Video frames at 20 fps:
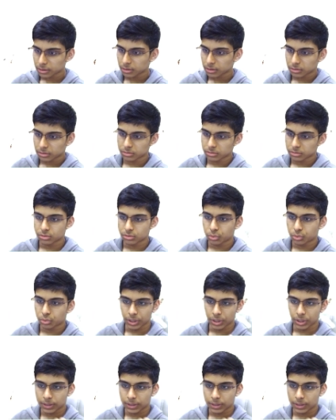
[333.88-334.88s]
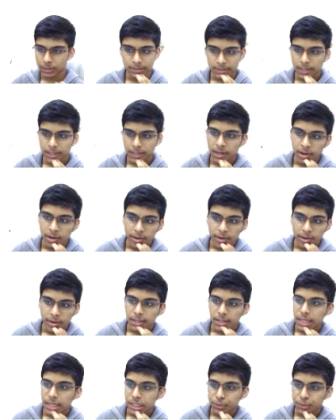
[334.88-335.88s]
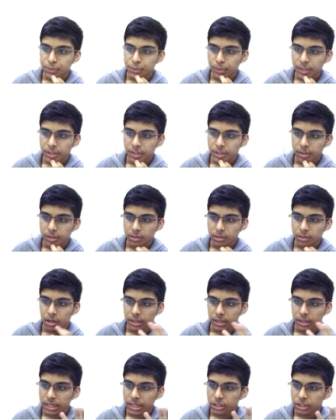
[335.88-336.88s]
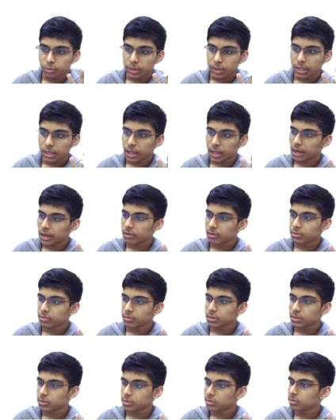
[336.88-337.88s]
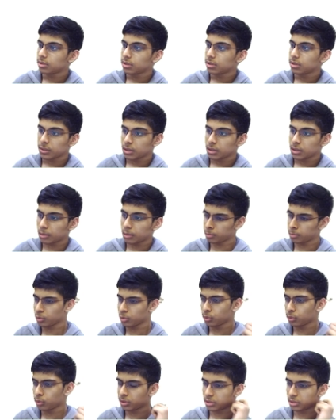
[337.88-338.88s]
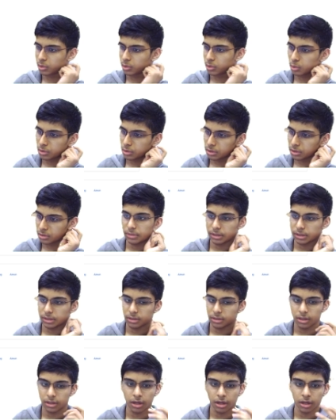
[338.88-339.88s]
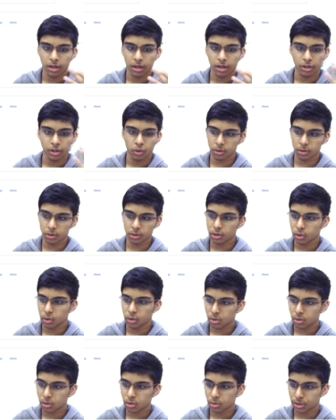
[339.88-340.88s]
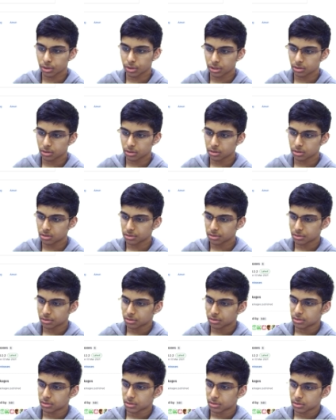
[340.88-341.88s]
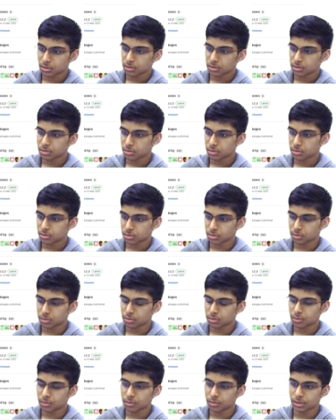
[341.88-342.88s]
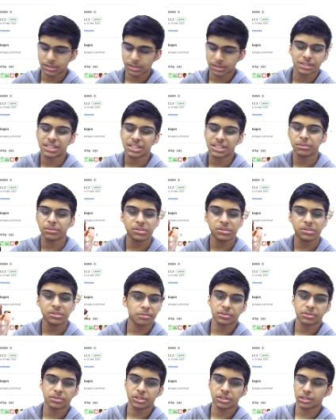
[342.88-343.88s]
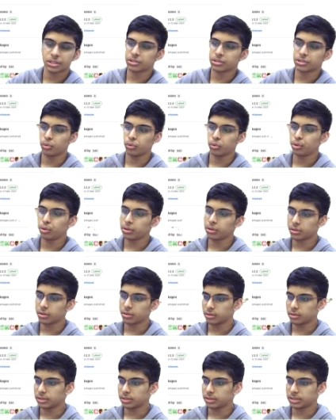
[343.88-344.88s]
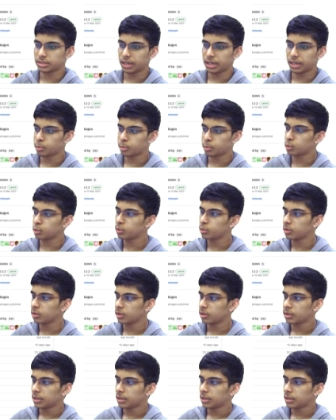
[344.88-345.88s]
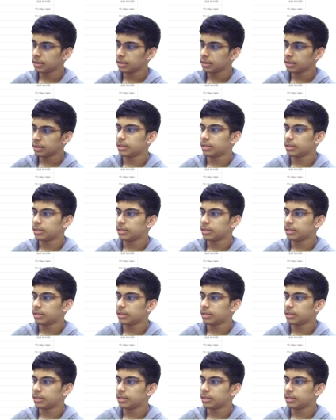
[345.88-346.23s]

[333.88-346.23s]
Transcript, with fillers: So yeah, that's that. Next we can next we'll have to upload the token token logo here. So it's the same steps, just for this repo. Then